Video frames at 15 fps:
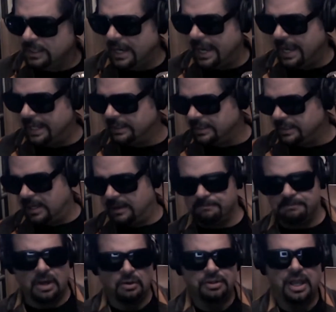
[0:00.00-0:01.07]
And
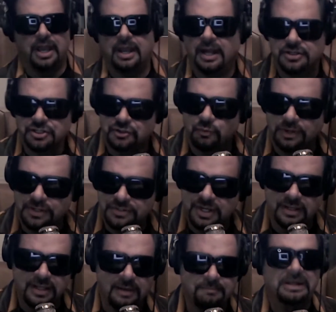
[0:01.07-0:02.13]
okay, I just wanted to
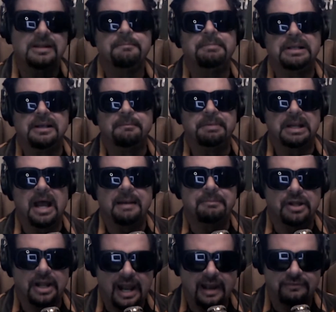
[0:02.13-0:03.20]
say that. But I'm
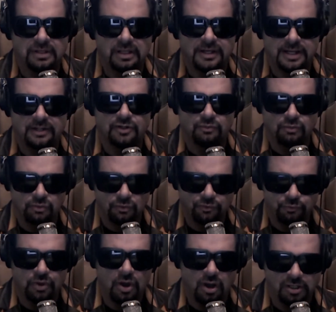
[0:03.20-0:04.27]
going to have to lay down the
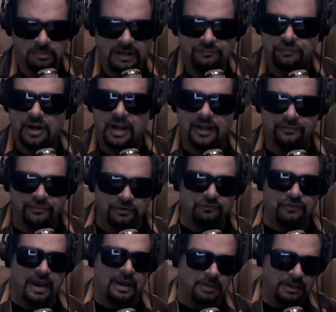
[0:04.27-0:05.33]
rules with all of my friends and
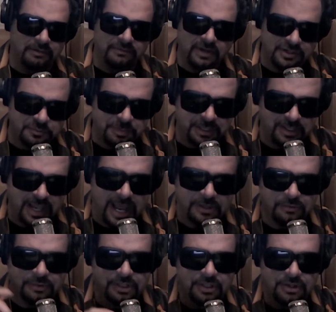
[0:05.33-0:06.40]
family. A nice big
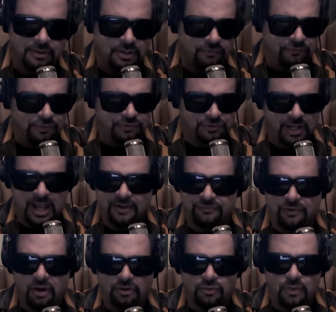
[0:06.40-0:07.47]
gathering here, first
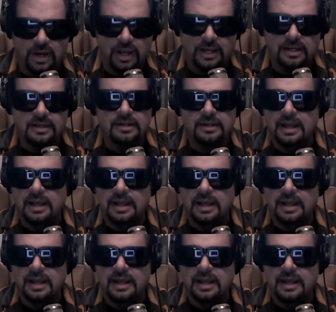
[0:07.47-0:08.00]
class all the way.